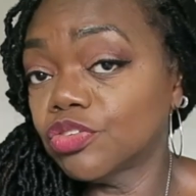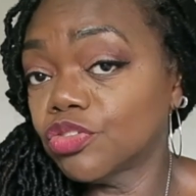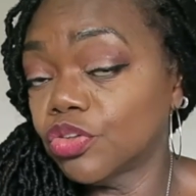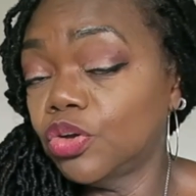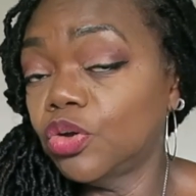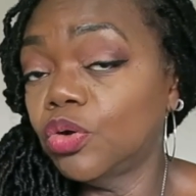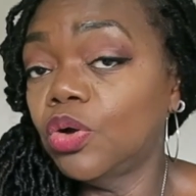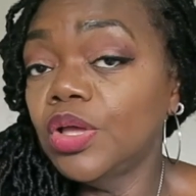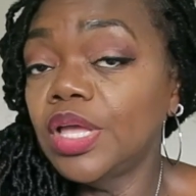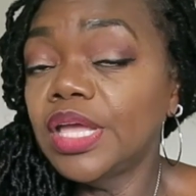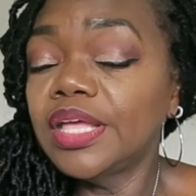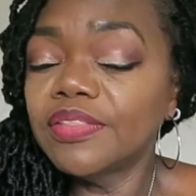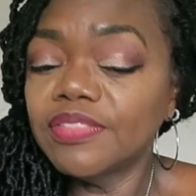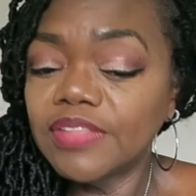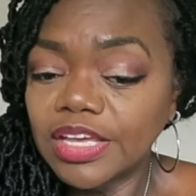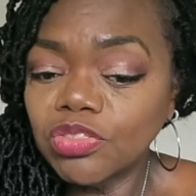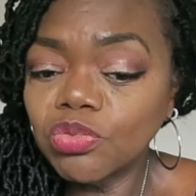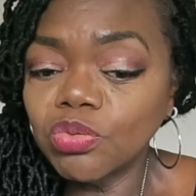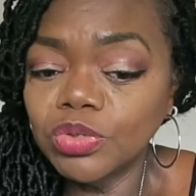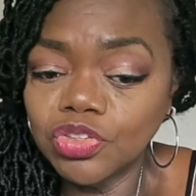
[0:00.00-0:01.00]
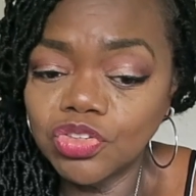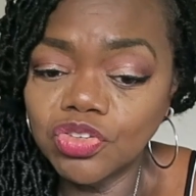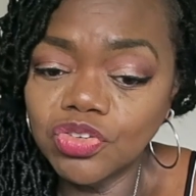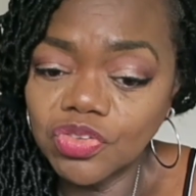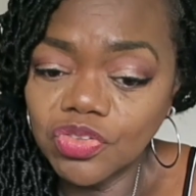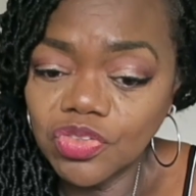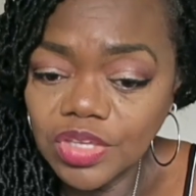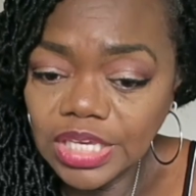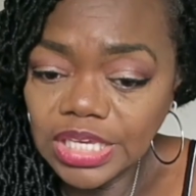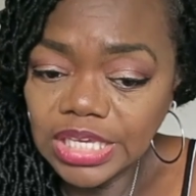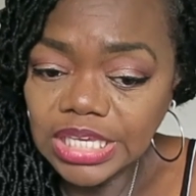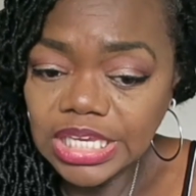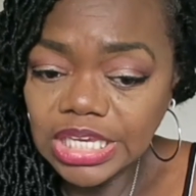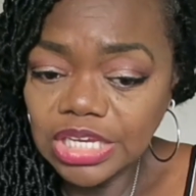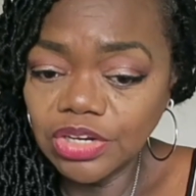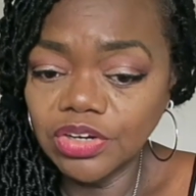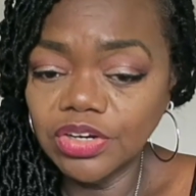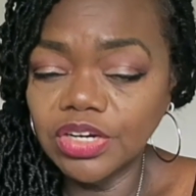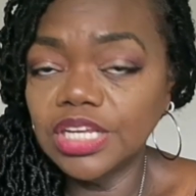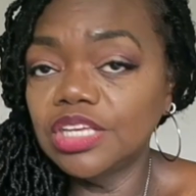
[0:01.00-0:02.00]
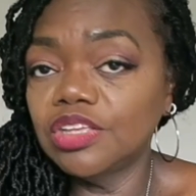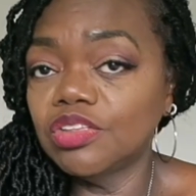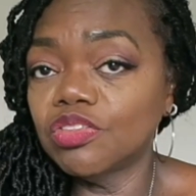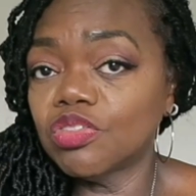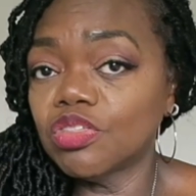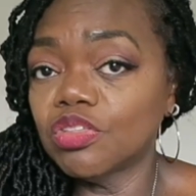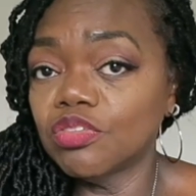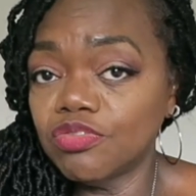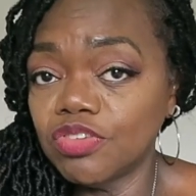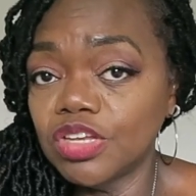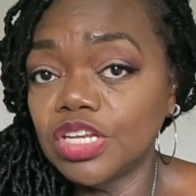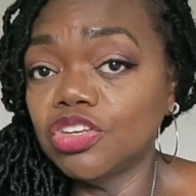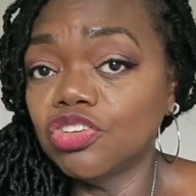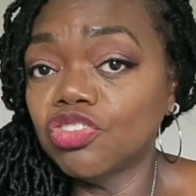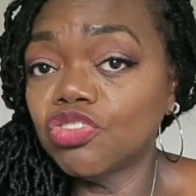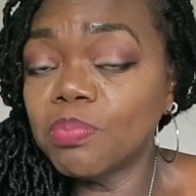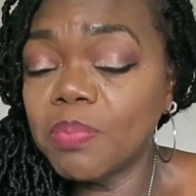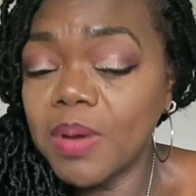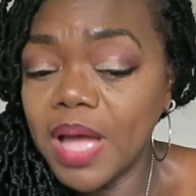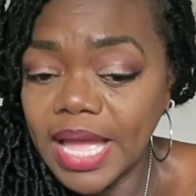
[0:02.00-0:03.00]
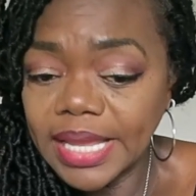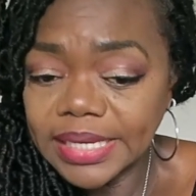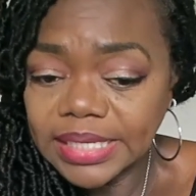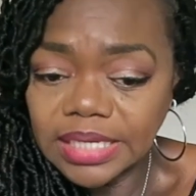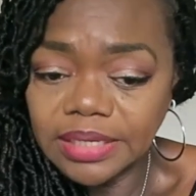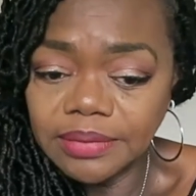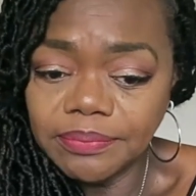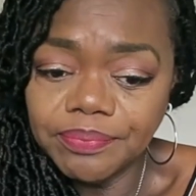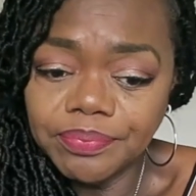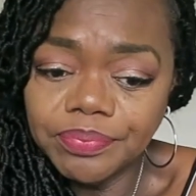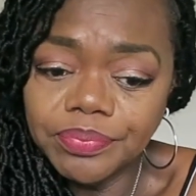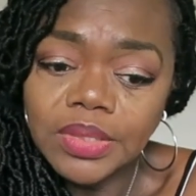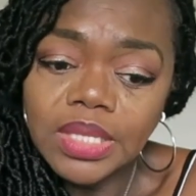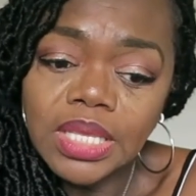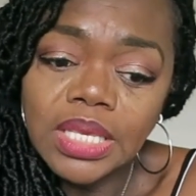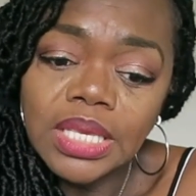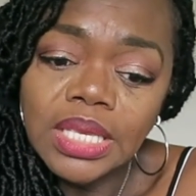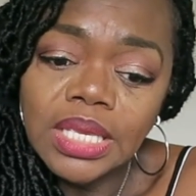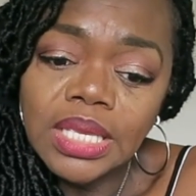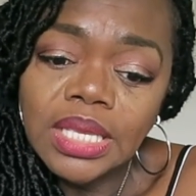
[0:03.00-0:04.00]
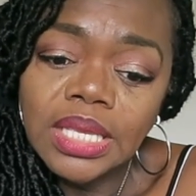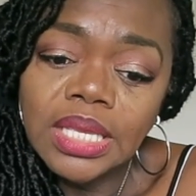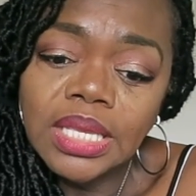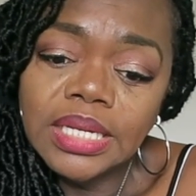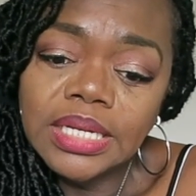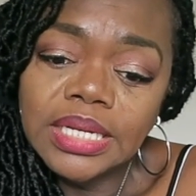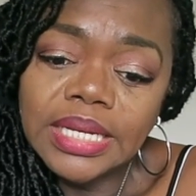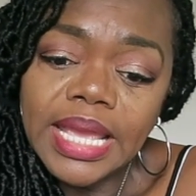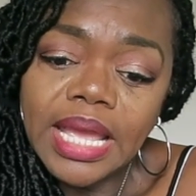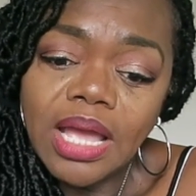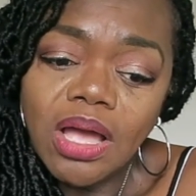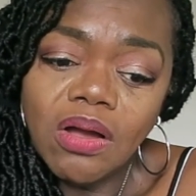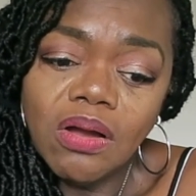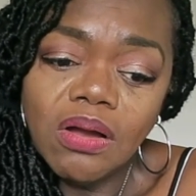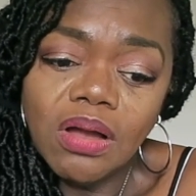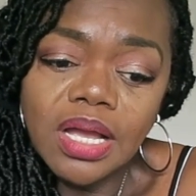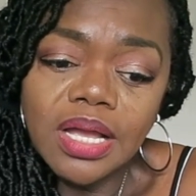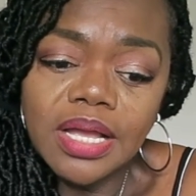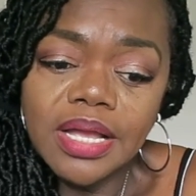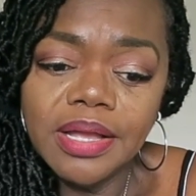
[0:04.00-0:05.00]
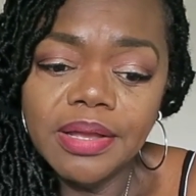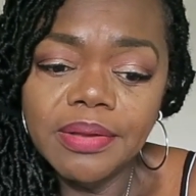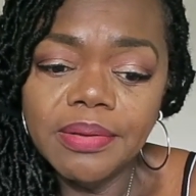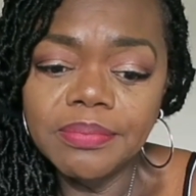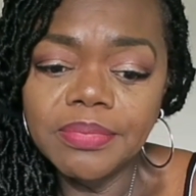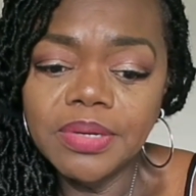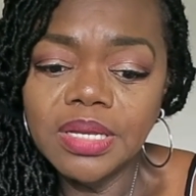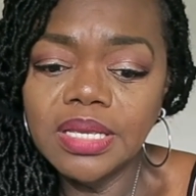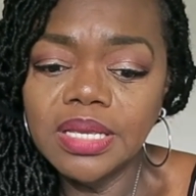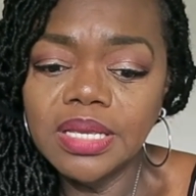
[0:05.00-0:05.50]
So that's what you're seeing here, is the finished pocket. Now,